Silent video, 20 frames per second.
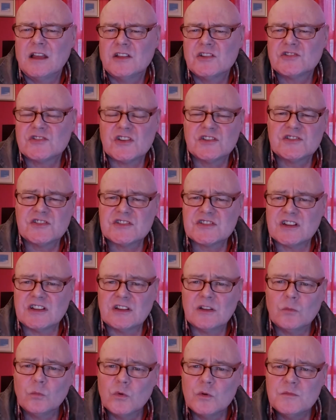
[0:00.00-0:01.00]
such as
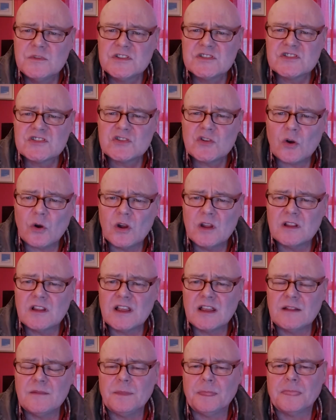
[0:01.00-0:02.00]
a woman's
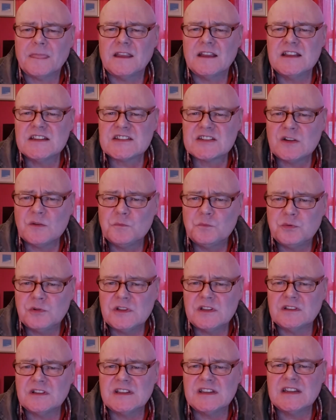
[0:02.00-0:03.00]
toilet, is
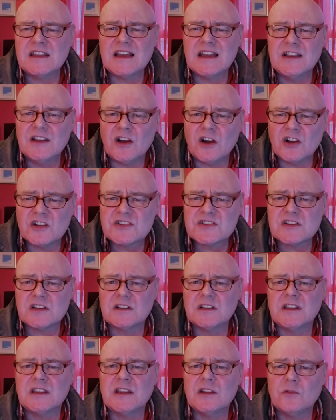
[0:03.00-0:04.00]
completely and
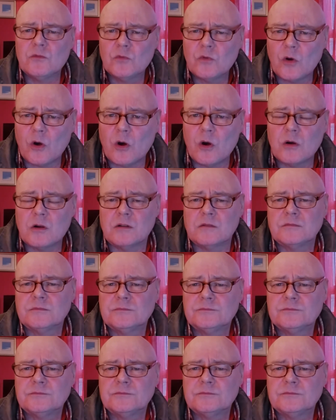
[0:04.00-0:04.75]
utterly wrong.